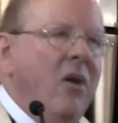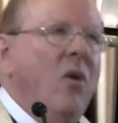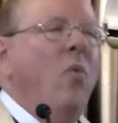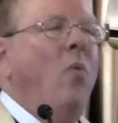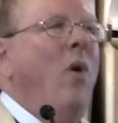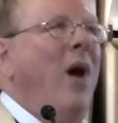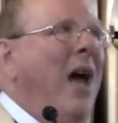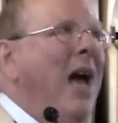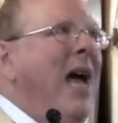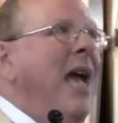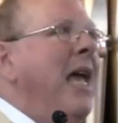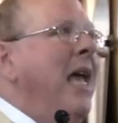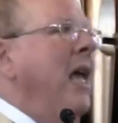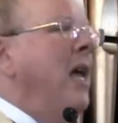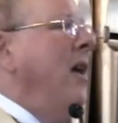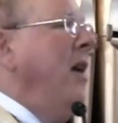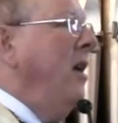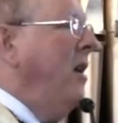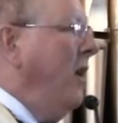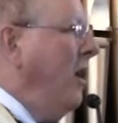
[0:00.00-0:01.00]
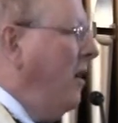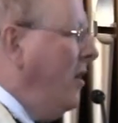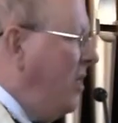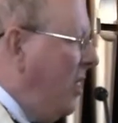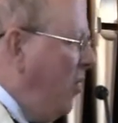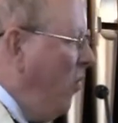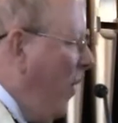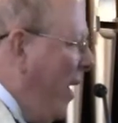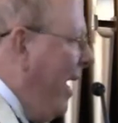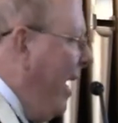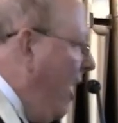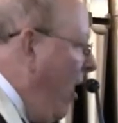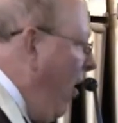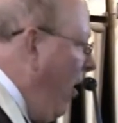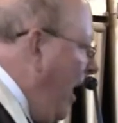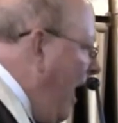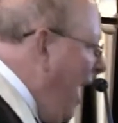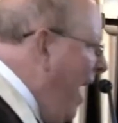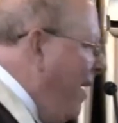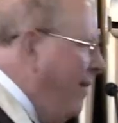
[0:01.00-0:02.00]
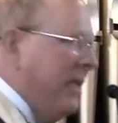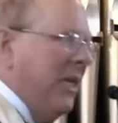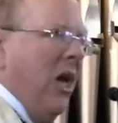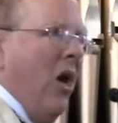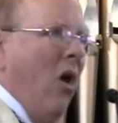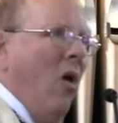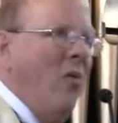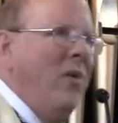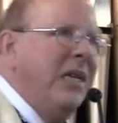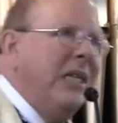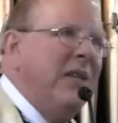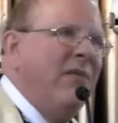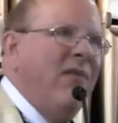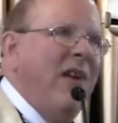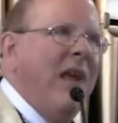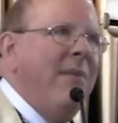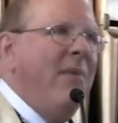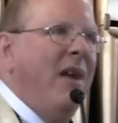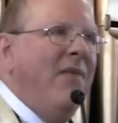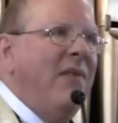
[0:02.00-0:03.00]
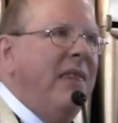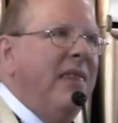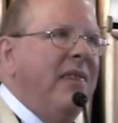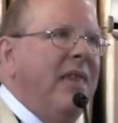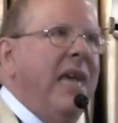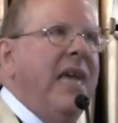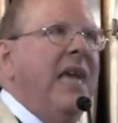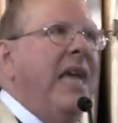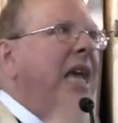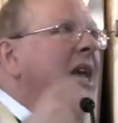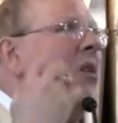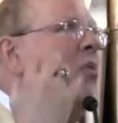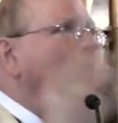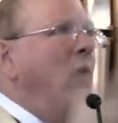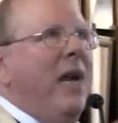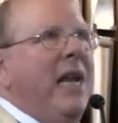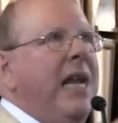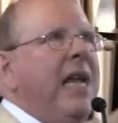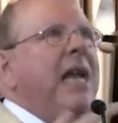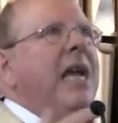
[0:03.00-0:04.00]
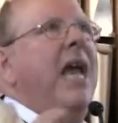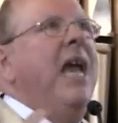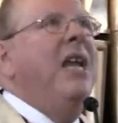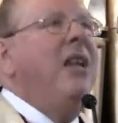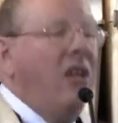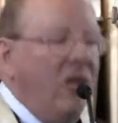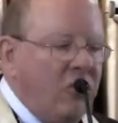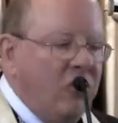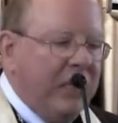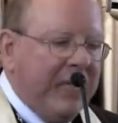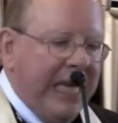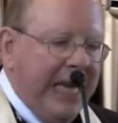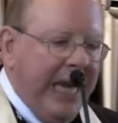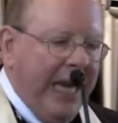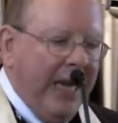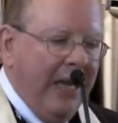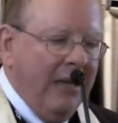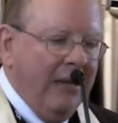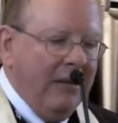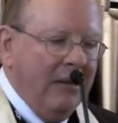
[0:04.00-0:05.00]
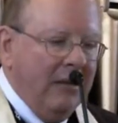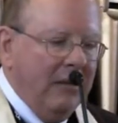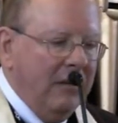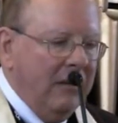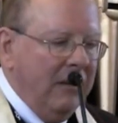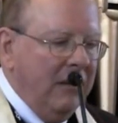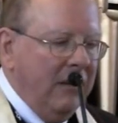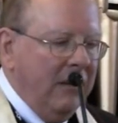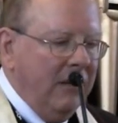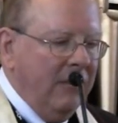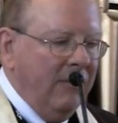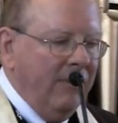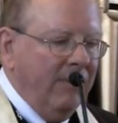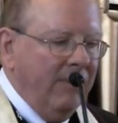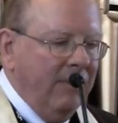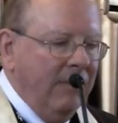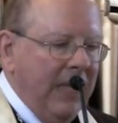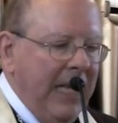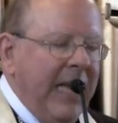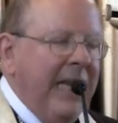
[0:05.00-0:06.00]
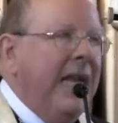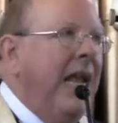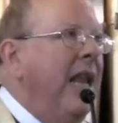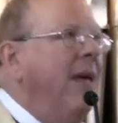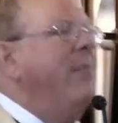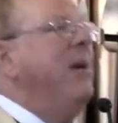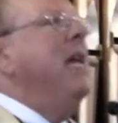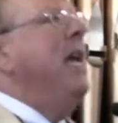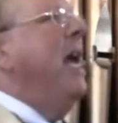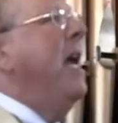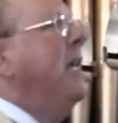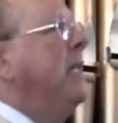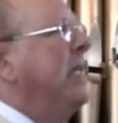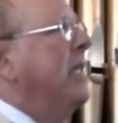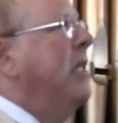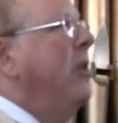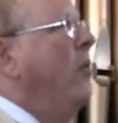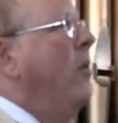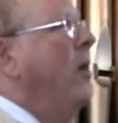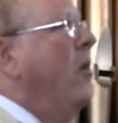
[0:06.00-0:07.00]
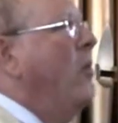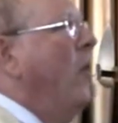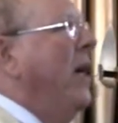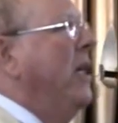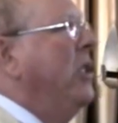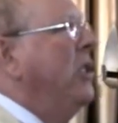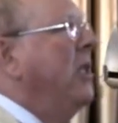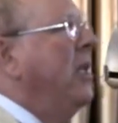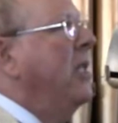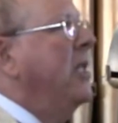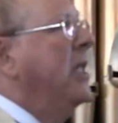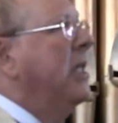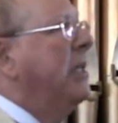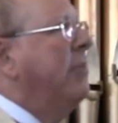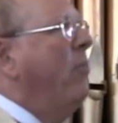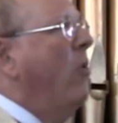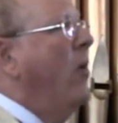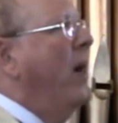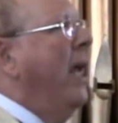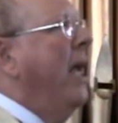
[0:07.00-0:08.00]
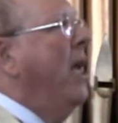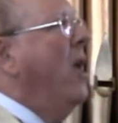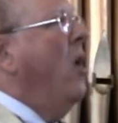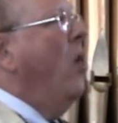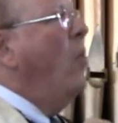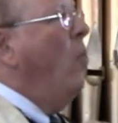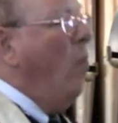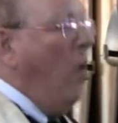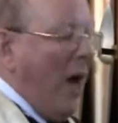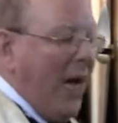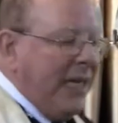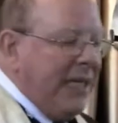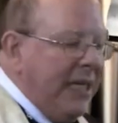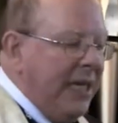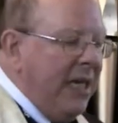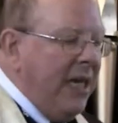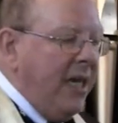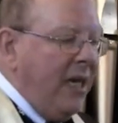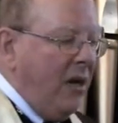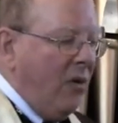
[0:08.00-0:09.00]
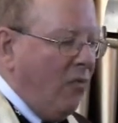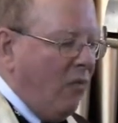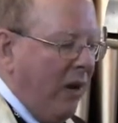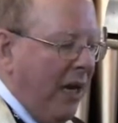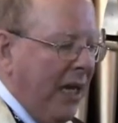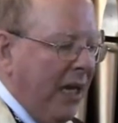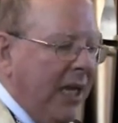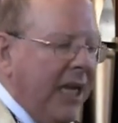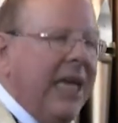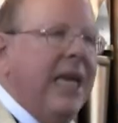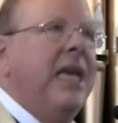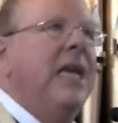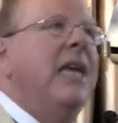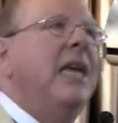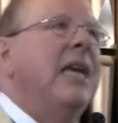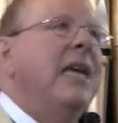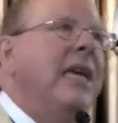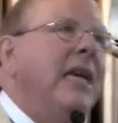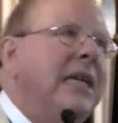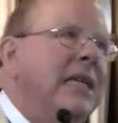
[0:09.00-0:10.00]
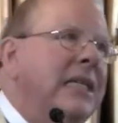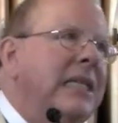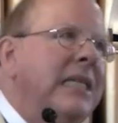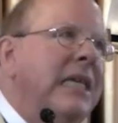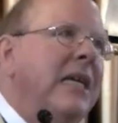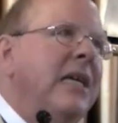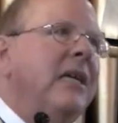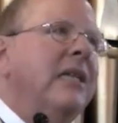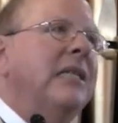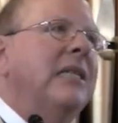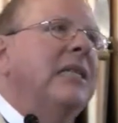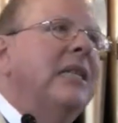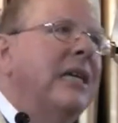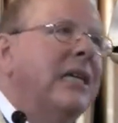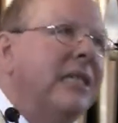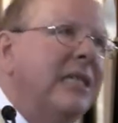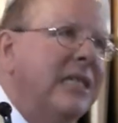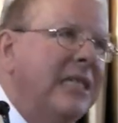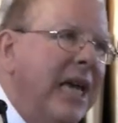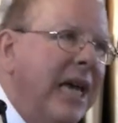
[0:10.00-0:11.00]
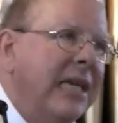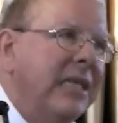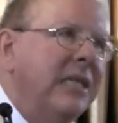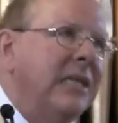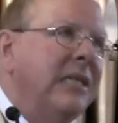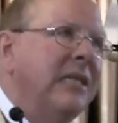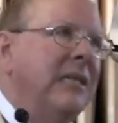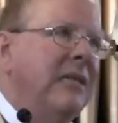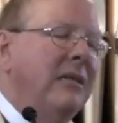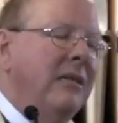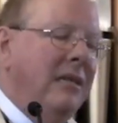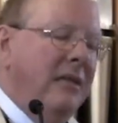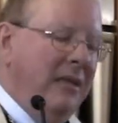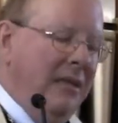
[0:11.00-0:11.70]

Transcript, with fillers: Why do we in our lives always frame everything in winning and losing? Now let me ask you a question this morning. What really is success?